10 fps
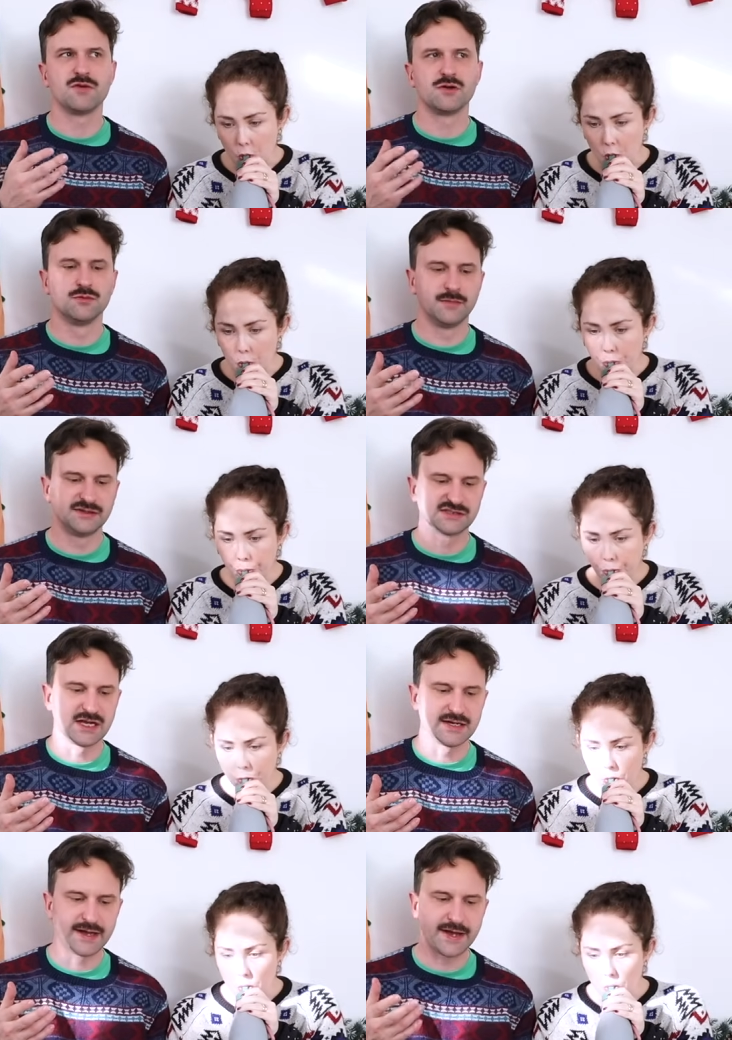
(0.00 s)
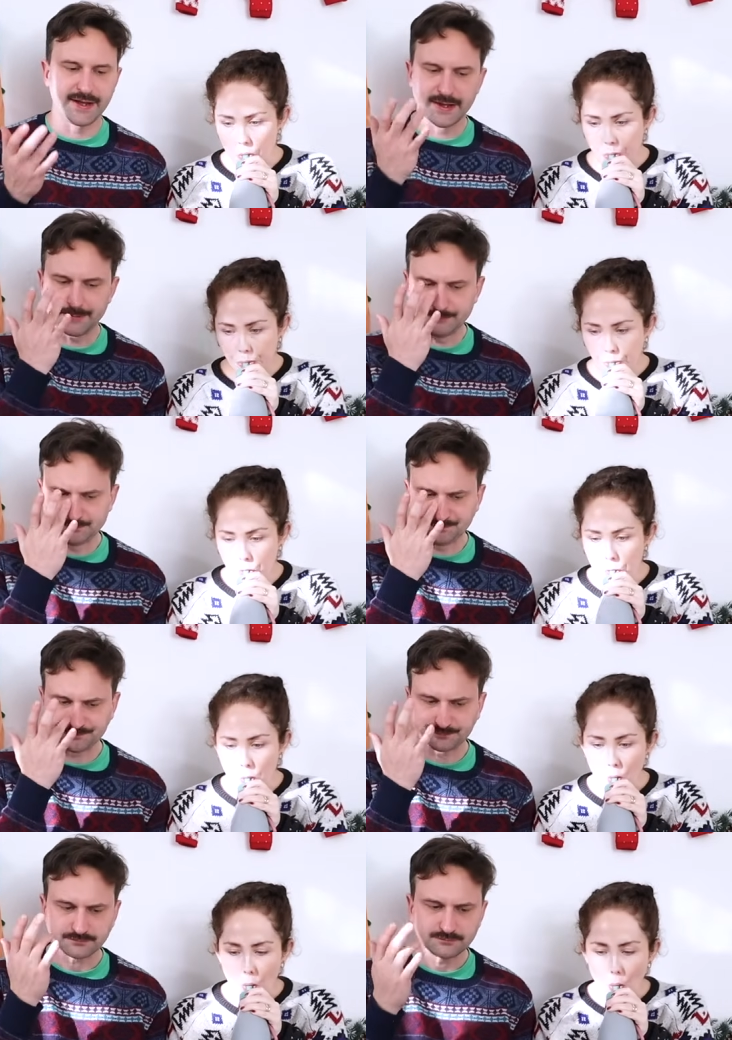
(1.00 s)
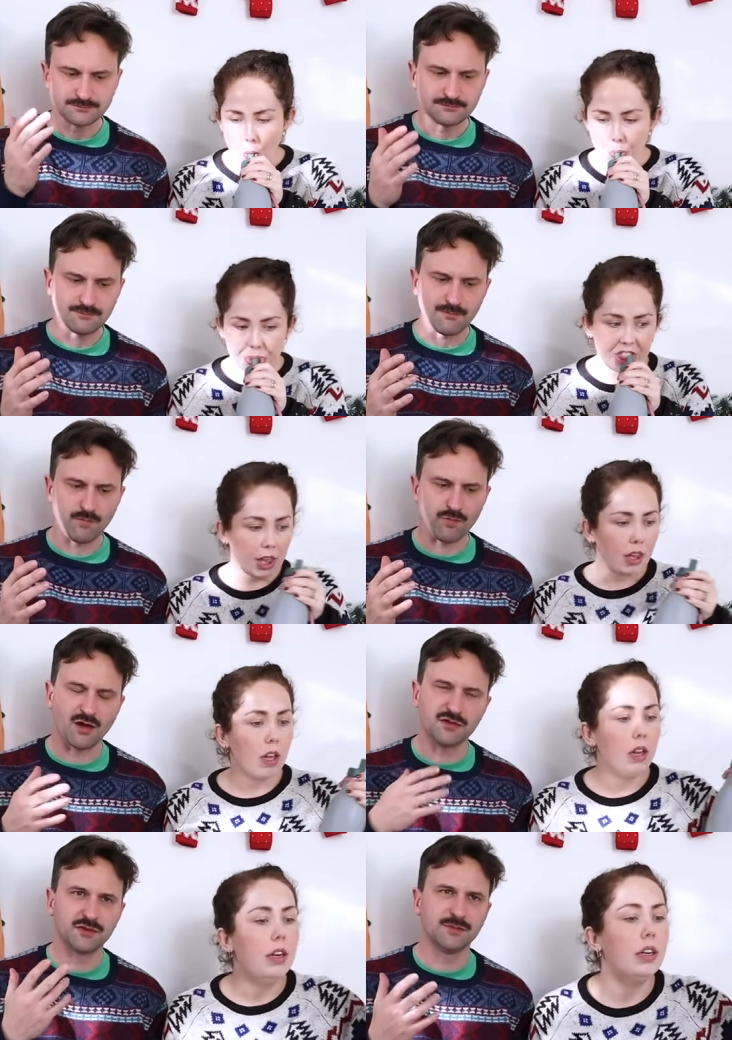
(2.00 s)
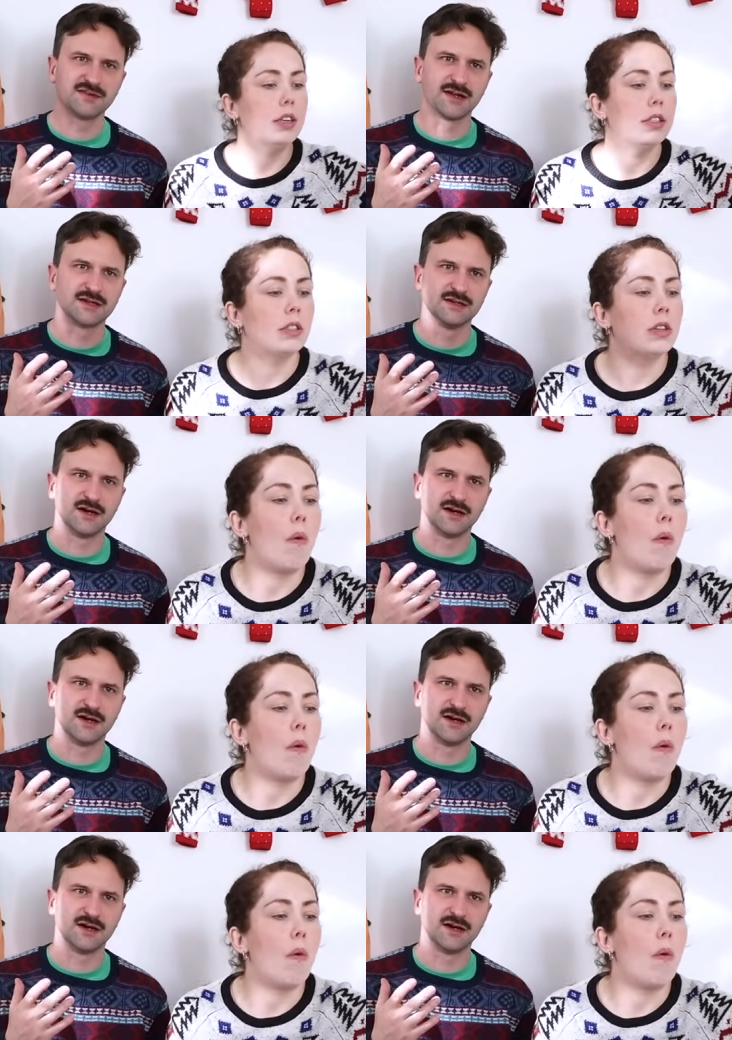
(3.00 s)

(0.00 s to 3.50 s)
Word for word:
Speaker 1: are almost like a, um, it's almost like an